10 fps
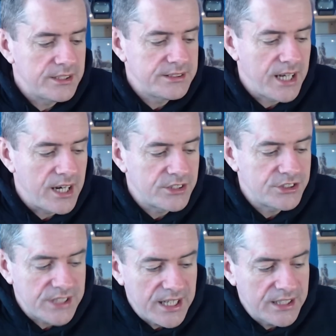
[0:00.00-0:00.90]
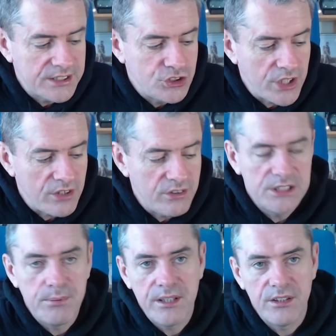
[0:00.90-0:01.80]
Car sales, generally
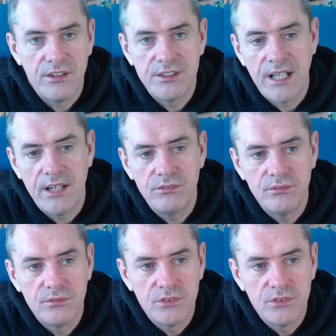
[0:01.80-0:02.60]
speaking, are down